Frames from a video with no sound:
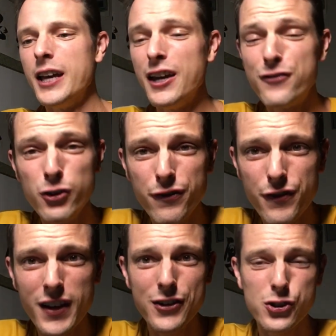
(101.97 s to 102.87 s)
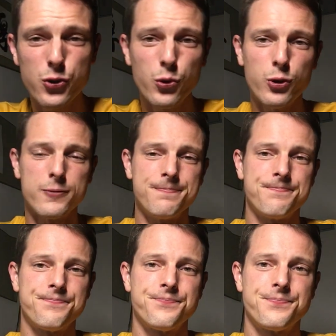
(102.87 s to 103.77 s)
if you finish school,
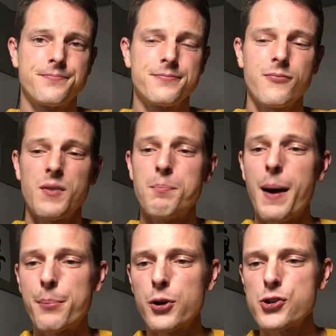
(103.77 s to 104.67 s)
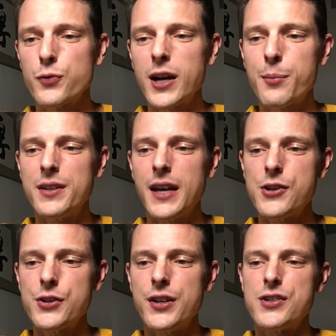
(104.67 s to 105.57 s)
my personal
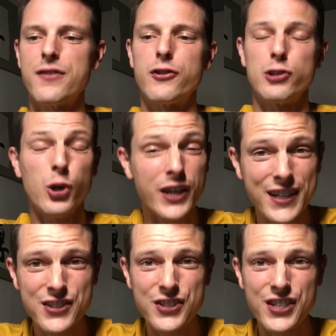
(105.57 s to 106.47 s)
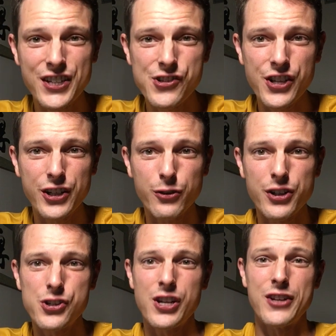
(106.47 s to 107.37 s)
recommendation is if you're looking to teach
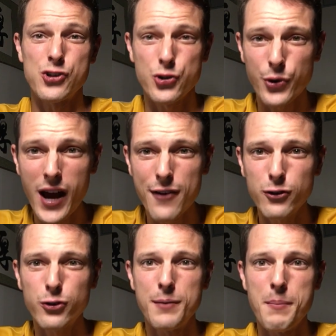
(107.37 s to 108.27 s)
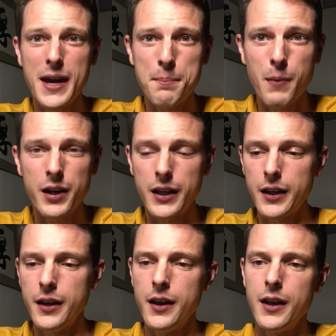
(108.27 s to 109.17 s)
English and travel and make
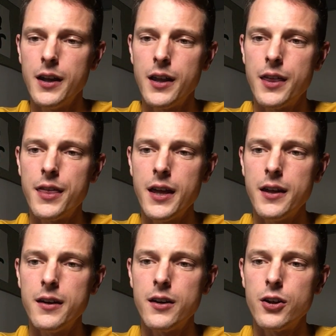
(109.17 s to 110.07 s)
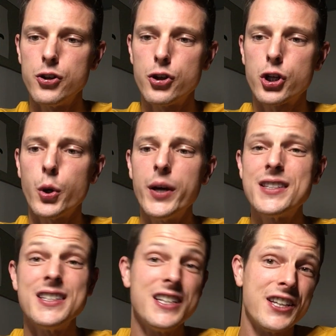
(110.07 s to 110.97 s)
money, then you're going
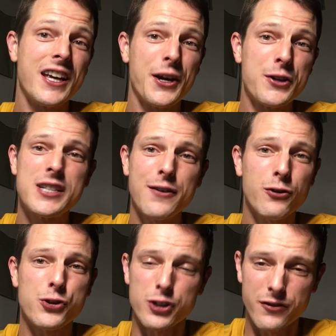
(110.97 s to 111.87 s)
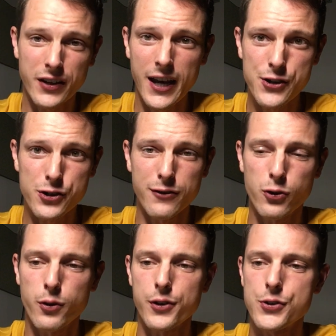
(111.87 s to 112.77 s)
to need to get your TEFL certification, of
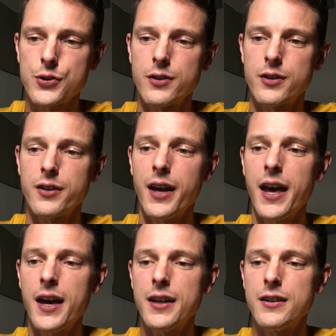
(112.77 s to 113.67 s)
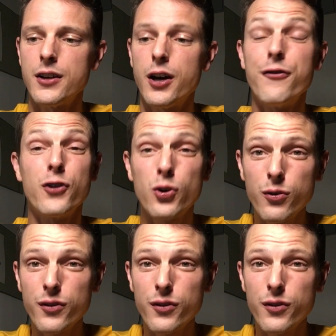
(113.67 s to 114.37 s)
course. And of course,